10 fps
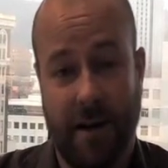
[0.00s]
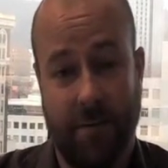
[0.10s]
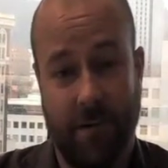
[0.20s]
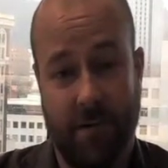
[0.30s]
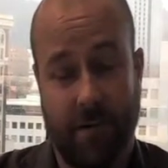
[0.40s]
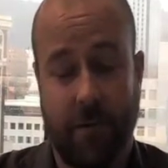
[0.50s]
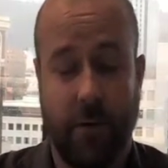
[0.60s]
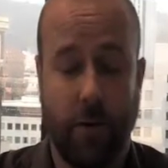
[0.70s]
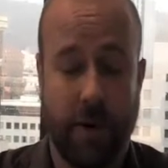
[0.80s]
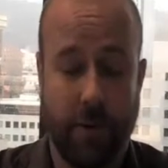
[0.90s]
is still
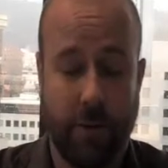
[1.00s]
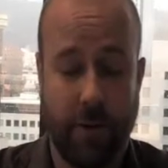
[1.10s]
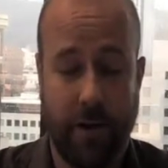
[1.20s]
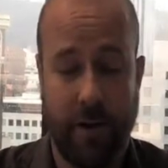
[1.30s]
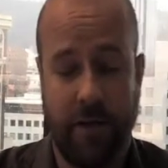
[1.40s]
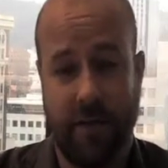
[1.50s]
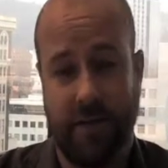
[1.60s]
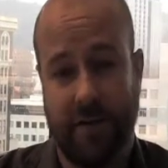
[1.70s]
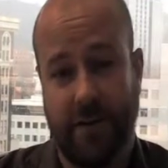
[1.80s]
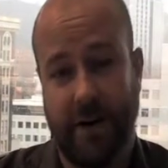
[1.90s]
fully employed, they
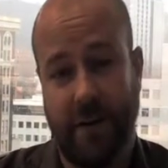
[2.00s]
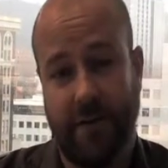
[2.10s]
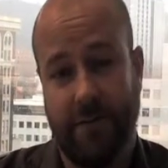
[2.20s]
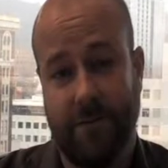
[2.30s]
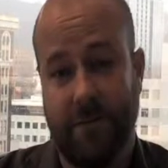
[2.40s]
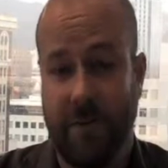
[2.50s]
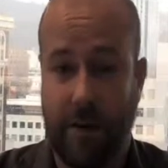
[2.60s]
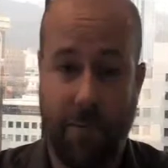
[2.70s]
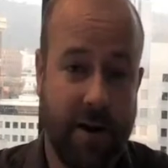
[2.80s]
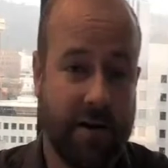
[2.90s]
still have
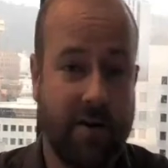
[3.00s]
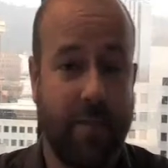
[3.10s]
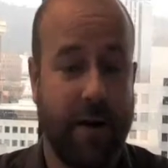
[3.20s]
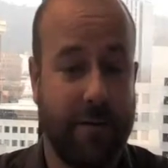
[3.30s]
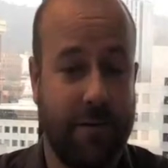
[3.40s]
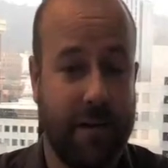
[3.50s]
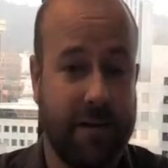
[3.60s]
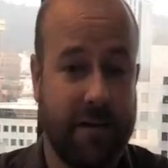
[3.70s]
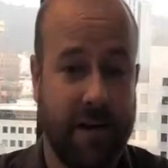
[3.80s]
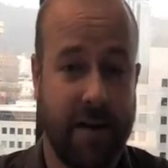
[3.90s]
same wages,
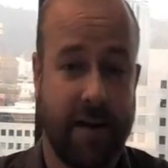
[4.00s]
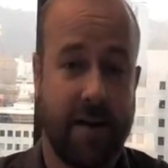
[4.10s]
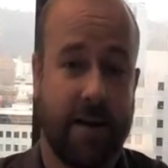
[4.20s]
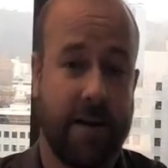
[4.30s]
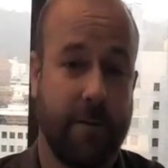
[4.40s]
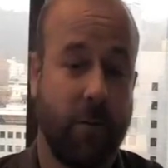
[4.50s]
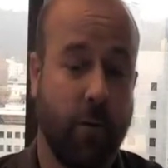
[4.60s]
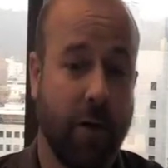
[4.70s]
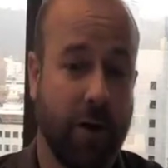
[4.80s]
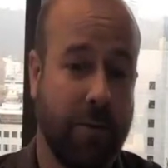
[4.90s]
benefits,
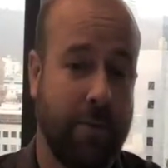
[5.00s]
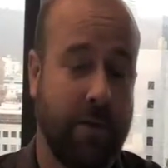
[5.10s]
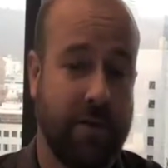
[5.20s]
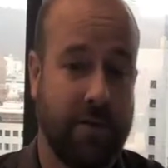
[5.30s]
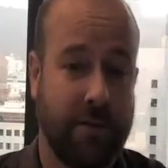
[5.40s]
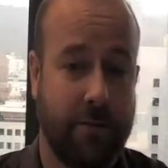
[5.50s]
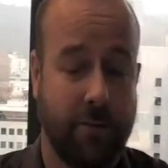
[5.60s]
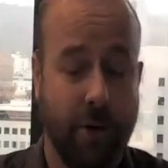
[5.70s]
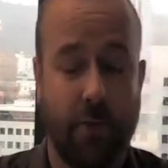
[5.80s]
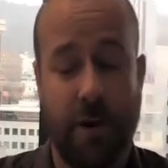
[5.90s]

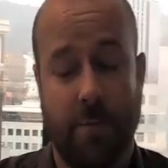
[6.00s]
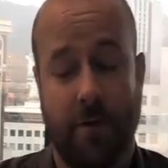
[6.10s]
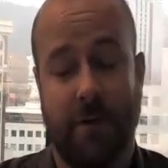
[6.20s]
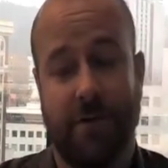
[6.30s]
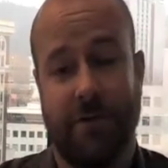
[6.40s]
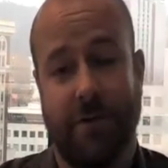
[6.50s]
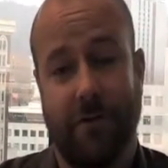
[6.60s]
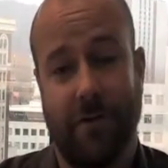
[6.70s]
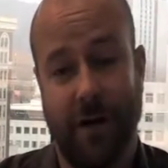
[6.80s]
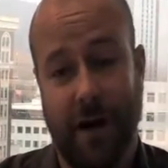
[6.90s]
we'll reimburse
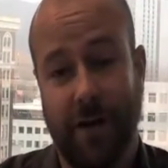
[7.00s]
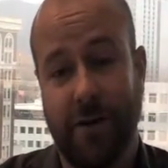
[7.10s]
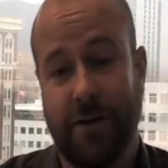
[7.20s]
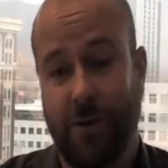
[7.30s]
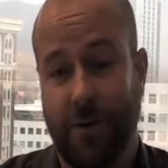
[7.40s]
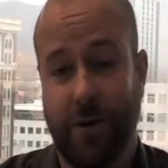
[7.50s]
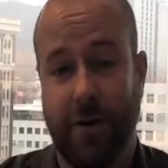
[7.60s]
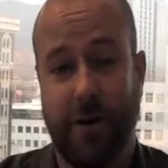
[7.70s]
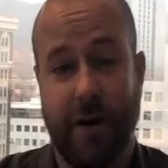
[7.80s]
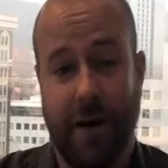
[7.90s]
for the other
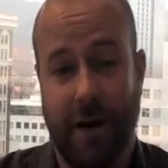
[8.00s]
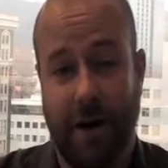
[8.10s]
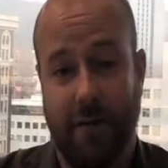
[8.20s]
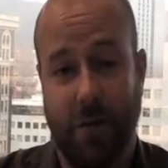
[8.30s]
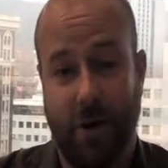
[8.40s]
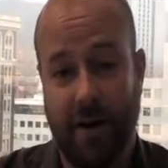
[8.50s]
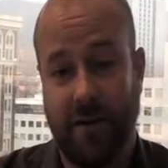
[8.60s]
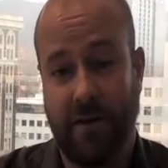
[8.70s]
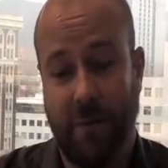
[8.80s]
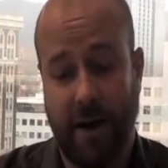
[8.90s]
quarter of the
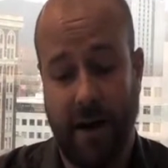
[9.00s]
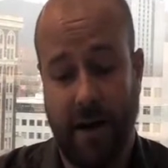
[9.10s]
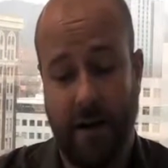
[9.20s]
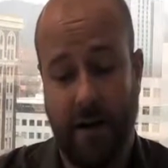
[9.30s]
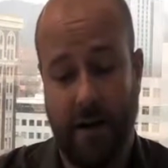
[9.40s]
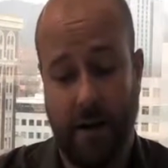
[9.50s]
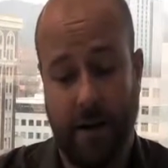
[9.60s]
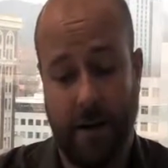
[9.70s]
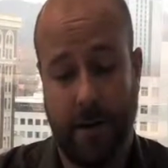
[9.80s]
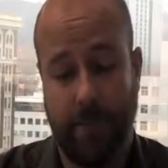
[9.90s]
wages paid
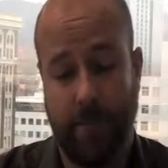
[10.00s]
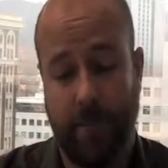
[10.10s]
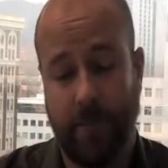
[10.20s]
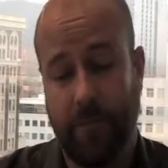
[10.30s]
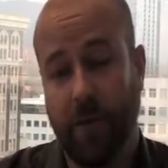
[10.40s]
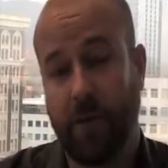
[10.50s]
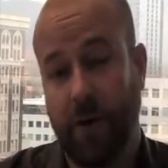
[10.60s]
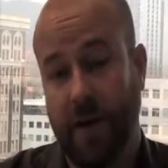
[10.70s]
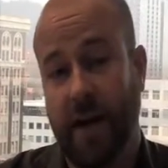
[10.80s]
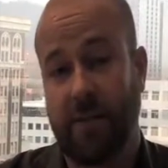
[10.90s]

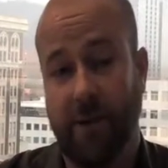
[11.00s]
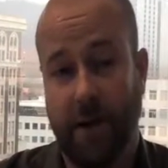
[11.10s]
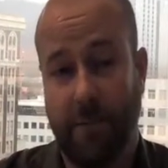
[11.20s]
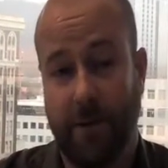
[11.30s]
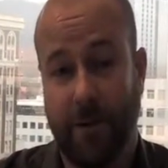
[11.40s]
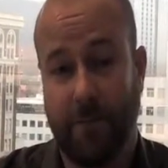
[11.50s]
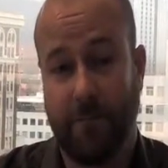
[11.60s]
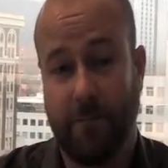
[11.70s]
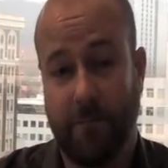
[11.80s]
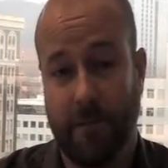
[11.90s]
during that training period.
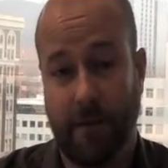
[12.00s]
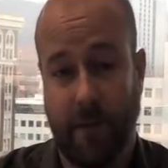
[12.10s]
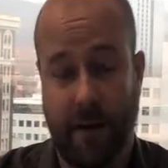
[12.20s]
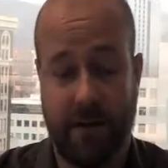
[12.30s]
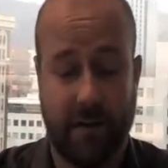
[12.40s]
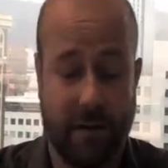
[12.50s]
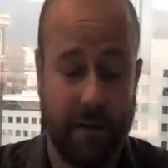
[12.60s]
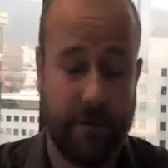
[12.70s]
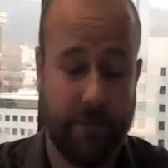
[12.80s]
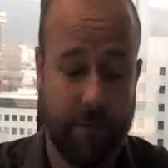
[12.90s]
So that's
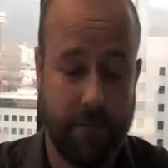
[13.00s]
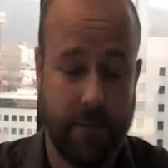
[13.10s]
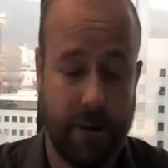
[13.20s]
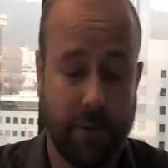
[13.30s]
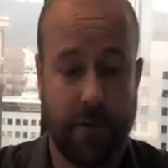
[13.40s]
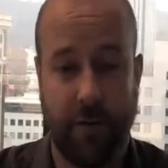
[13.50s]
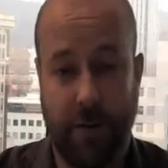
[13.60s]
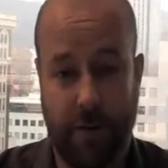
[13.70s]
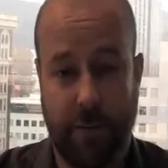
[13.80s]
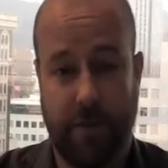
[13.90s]
equals the
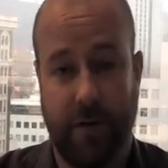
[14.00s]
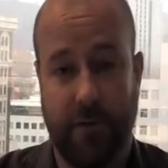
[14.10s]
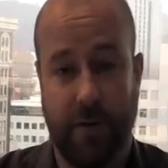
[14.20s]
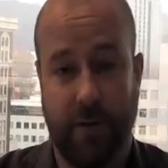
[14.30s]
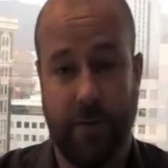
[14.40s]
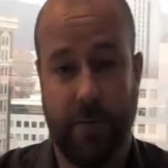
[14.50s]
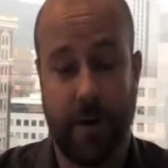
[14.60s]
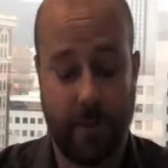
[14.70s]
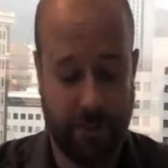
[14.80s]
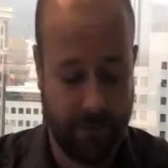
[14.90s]
50%
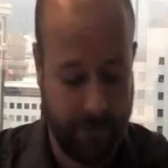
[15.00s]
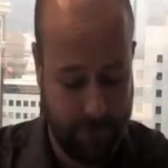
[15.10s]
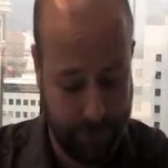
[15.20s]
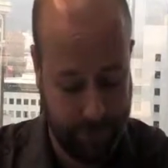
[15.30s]
reimbursement.